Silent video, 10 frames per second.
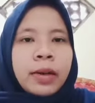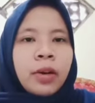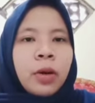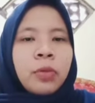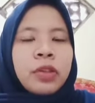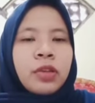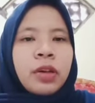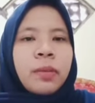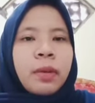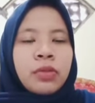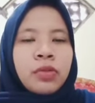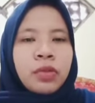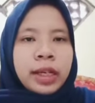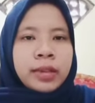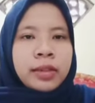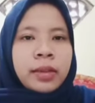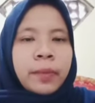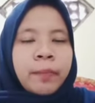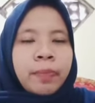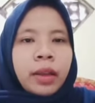Now we talk about stress.
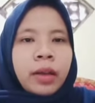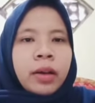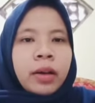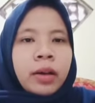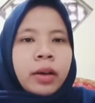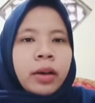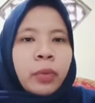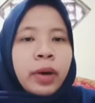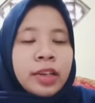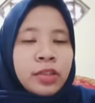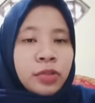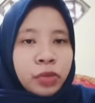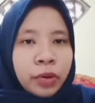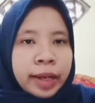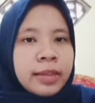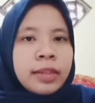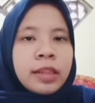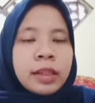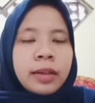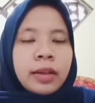What is
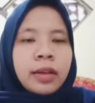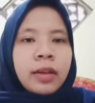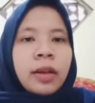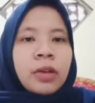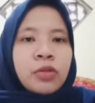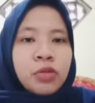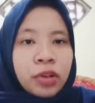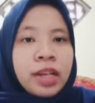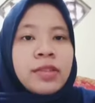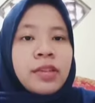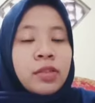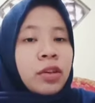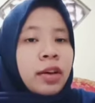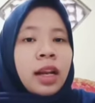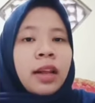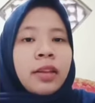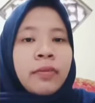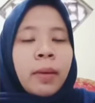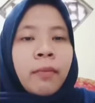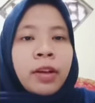stress? Stress is the
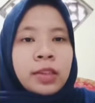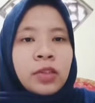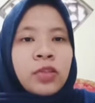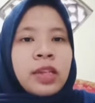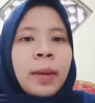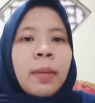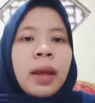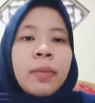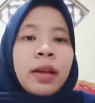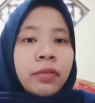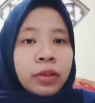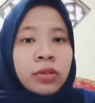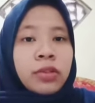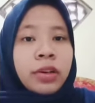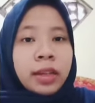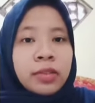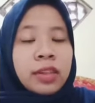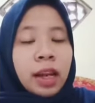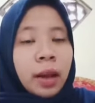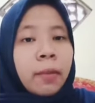relative emphasis that may be given to certain
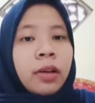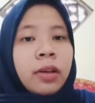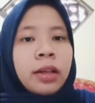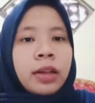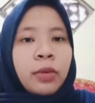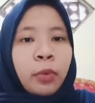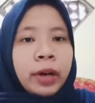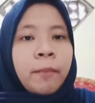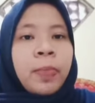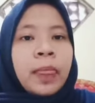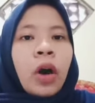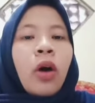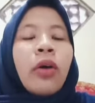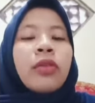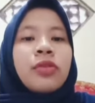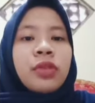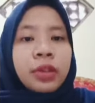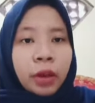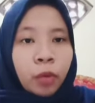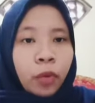syllable in word or to
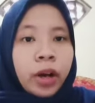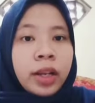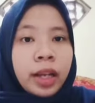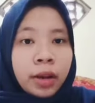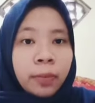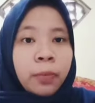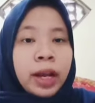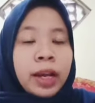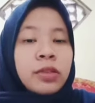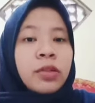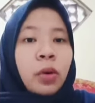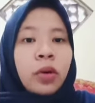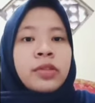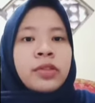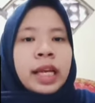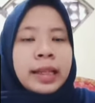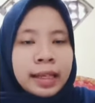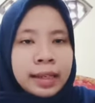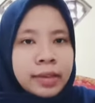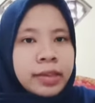certain word in a phrase or
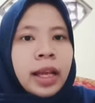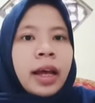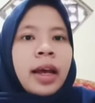sentence.